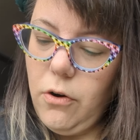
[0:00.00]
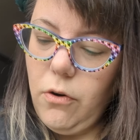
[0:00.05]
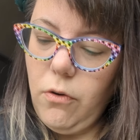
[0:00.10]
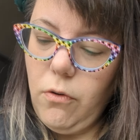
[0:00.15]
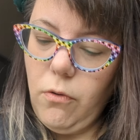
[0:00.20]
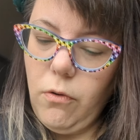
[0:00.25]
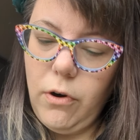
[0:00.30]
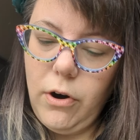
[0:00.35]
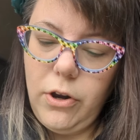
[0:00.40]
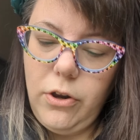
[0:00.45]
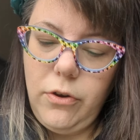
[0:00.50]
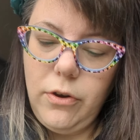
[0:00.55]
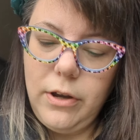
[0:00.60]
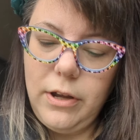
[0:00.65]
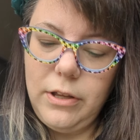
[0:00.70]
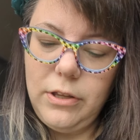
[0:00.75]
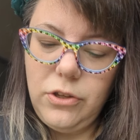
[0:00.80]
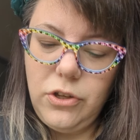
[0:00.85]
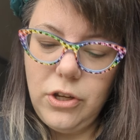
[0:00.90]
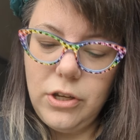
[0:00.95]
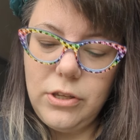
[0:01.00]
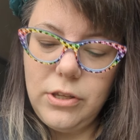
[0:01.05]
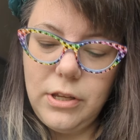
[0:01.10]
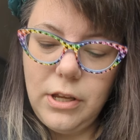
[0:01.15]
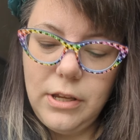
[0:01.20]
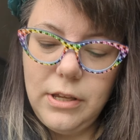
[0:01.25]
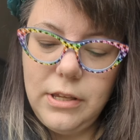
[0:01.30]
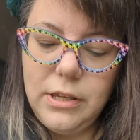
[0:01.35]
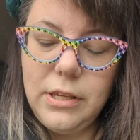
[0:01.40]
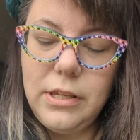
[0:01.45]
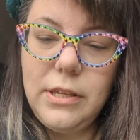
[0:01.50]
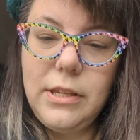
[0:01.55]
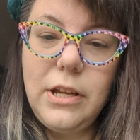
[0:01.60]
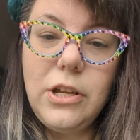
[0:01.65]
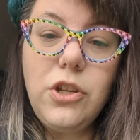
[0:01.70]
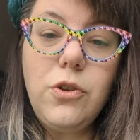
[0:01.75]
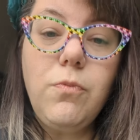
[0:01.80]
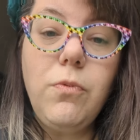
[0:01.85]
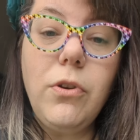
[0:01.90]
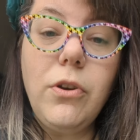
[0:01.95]
Or you can just
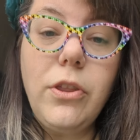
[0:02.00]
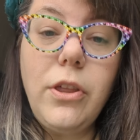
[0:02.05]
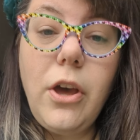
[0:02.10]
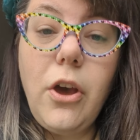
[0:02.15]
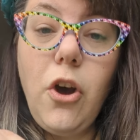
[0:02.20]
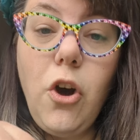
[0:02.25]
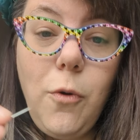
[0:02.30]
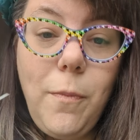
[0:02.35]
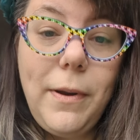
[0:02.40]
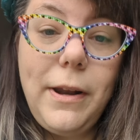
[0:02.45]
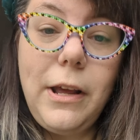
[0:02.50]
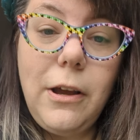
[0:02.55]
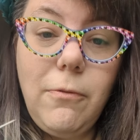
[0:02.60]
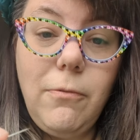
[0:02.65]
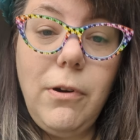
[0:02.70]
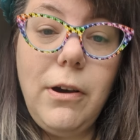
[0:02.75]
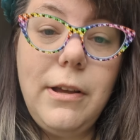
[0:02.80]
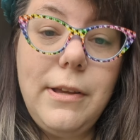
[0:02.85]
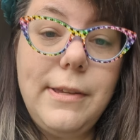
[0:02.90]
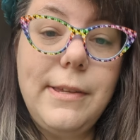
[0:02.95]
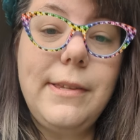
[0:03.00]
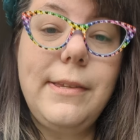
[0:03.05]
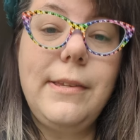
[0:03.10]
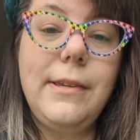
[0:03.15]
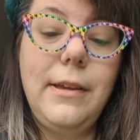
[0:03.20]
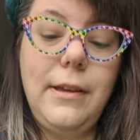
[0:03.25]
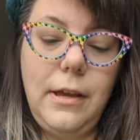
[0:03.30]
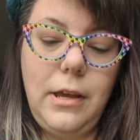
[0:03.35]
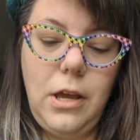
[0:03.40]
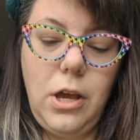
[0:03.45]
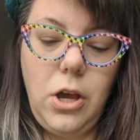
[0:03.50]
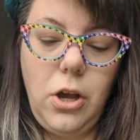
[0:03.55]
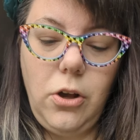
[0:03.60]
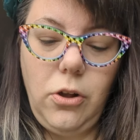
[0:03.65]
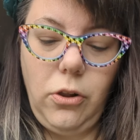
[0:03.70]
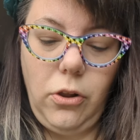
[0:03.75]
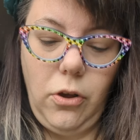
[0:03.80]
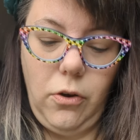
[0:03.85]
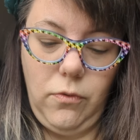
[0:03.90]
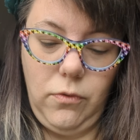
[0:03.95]
stitch where the opening was
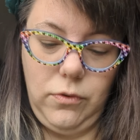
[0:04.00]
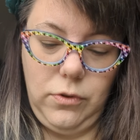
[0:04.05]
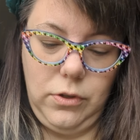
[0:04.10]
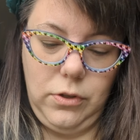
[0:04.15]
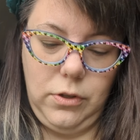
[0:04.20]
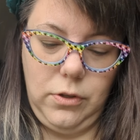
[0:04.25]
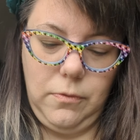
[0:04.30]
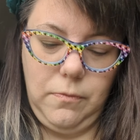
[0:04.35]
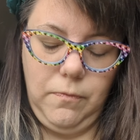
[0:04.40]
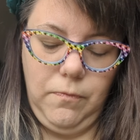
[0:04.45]
closed.